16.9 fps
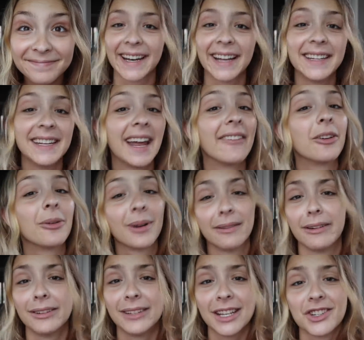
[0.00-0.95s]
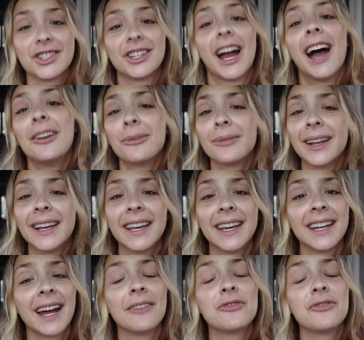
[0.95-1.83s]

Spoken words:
I never wear foundation. I don't like it.